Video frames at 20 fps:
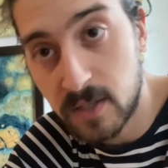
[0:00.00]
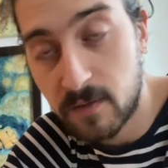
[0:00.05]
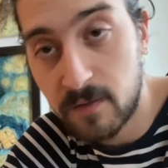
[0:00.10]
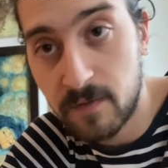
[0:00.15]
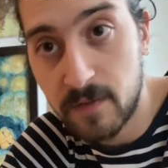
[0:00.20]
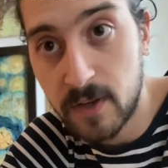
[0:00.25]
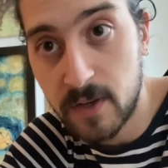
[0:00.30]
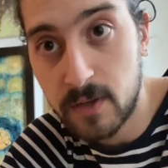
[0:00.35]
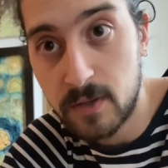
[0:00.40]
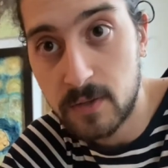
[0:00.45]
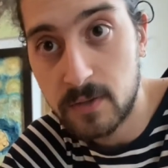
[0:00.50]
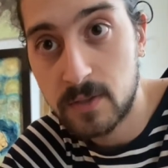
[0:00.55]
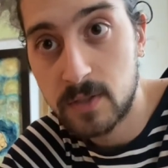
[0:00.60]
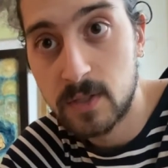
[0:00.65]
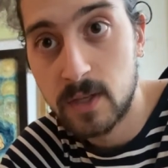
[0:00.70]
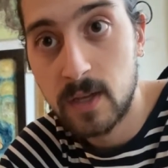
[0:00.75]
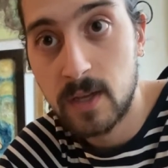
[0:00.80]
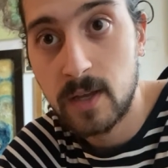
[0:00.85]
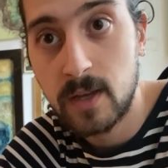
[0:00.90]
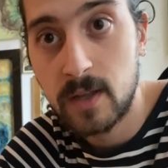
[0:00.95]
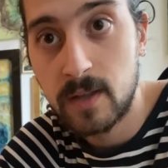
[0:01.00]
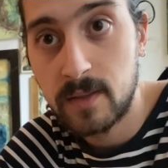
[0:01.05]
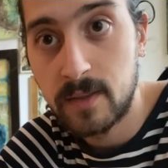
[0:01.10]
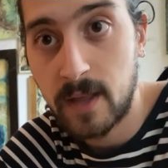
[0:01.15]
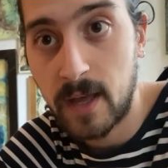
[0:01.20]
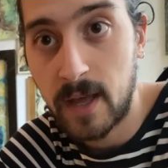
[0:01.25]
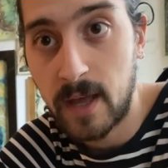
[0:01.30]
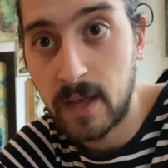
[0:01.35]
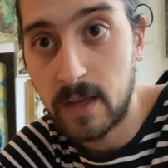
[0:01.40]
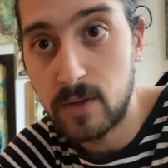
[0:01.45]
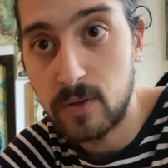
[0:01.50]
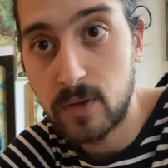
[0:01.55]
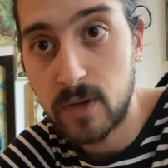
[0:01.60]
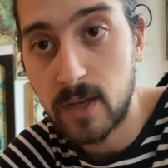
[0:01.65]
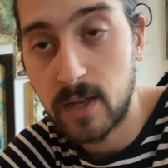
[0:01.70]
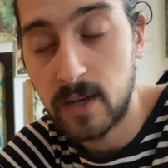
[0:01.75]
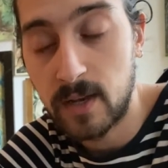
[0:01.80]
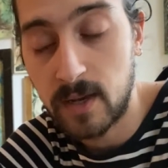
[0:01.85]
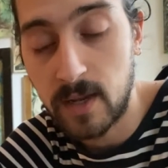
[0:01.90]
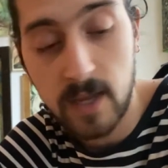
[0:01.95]
fills that you
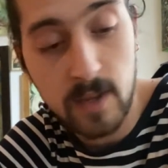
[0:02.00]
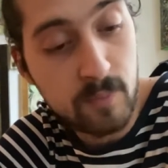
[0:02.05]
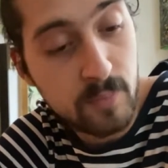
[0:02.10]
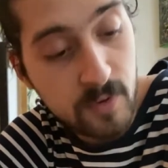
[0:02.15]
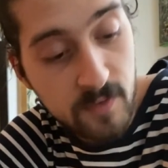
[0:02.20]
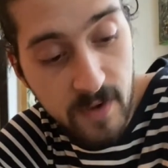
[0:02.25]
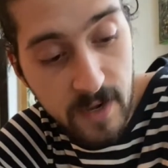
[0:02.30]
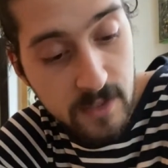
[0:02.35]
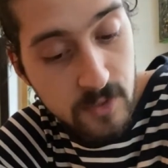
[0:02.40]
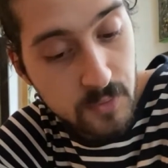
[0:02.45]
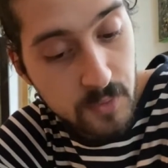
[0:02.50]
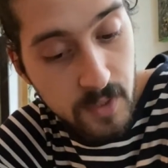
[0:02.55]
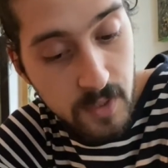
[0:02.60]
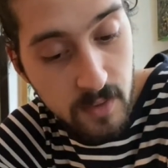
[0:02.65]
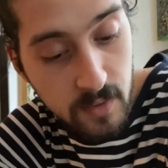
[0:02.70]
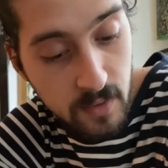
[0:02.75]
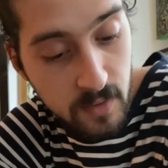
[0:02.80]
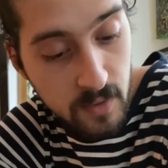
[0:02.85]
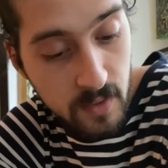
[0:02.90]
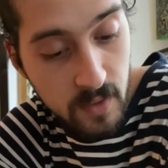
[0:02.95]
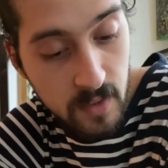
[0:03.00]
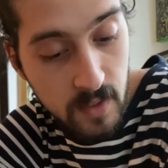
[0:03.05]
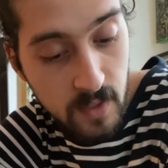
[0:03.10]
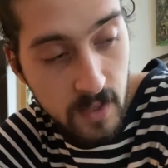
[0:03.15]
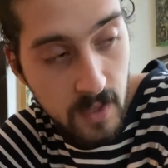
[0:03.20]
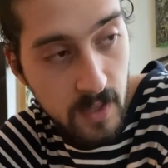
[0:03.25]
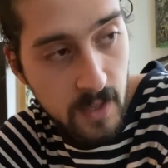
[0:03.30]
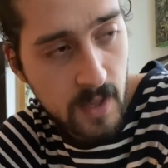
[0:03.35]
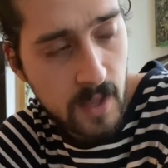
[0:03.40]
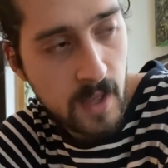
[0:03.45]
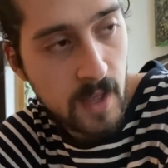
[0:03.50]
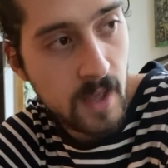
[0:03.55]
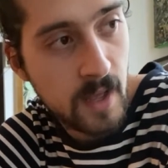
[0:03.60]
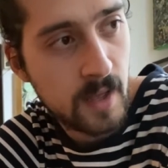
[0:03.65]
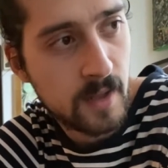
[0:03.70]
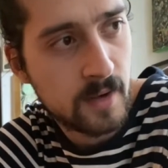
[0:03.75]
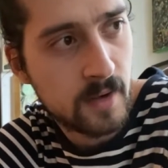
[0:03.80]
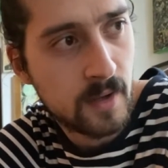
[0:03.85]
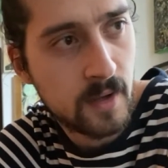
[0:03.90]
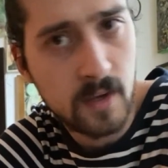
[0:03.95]
can improvise with,
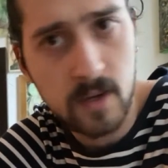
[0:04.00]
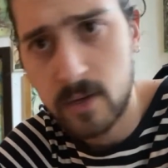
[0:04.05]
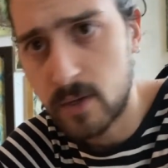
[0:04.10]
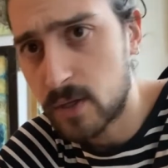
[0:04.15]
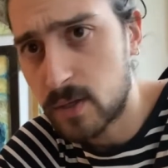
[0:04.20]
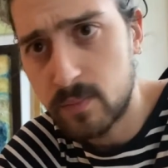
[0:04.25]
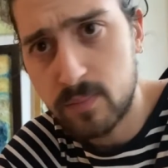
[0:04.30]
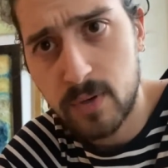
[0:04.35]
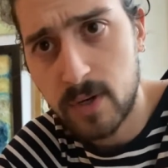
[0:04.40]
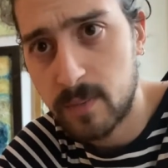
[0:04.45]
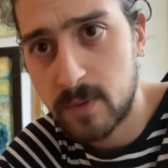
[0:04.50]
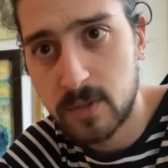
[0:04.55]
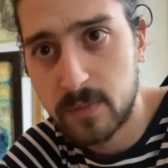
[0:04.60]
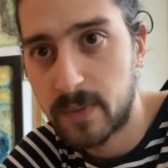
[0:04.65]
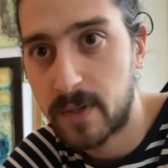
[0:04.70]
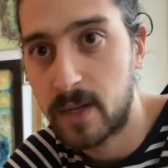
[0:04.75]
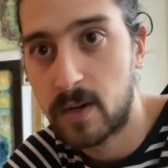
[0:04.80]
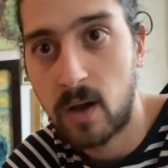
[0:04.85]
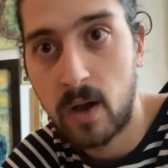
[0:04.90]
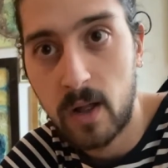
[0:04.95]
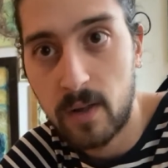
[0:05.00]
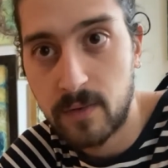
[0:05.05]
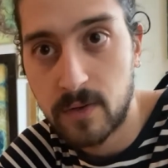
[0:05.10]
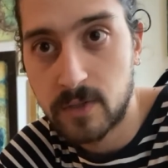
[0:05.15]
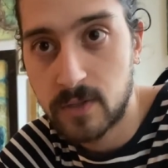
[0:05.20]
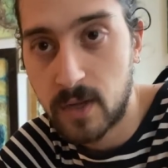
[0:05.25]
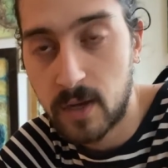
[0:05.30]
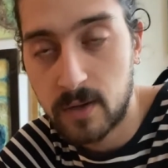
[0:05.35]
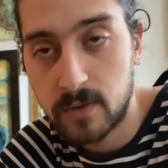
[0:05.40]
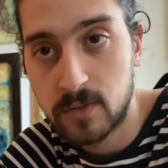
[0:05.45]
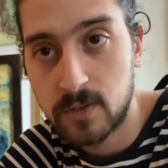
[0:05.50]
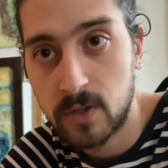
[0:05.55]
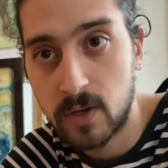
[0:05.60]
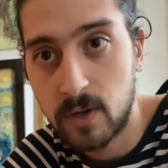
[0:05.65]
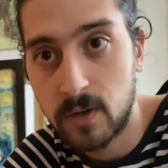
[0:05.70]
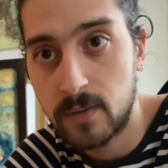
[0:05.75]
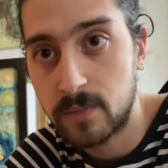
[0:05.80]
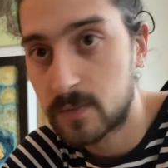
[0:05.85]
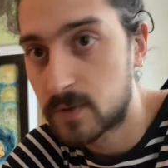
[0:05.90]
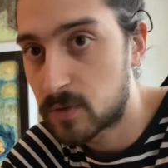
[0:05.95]
and you can pretty much play in all of our songs.
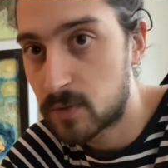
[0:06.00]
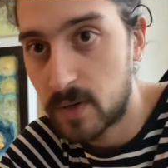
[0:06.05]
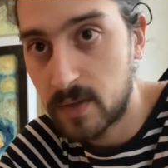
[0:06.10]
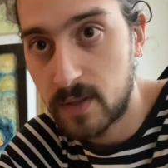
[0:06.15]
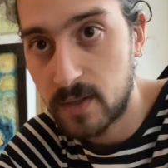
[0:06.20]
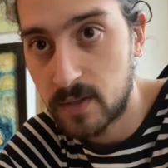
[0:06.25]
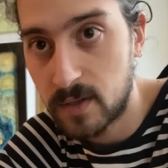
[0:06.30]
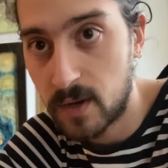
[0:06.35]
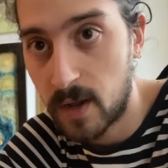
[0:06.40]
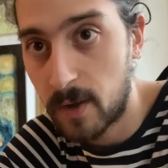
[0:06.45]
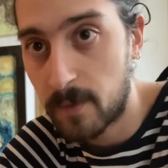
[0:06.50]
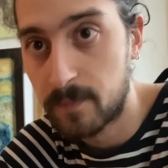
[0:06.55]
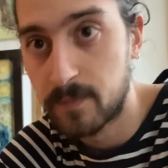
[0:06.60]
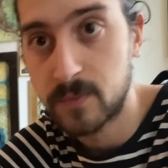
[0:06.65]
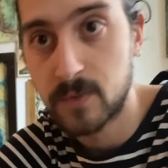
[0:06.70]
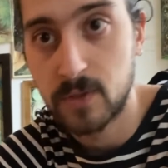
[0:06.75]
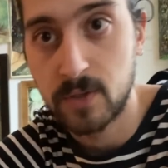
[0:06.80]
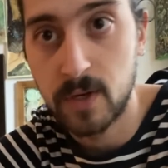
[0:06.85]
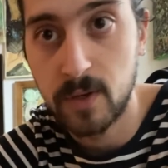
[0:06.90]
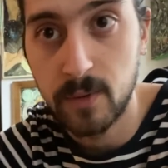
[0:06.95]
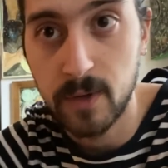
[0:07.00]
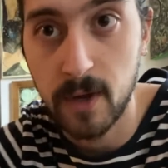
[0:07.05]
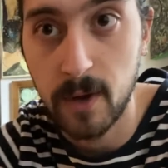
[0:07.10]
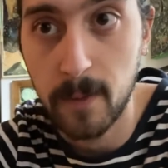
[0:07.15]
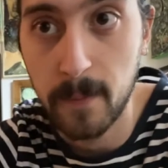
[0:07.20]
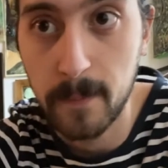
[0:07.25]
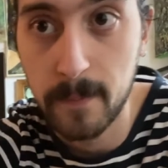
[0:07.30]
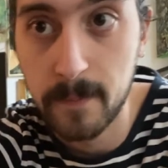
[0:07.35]
So it's a great thing to know. So here we go.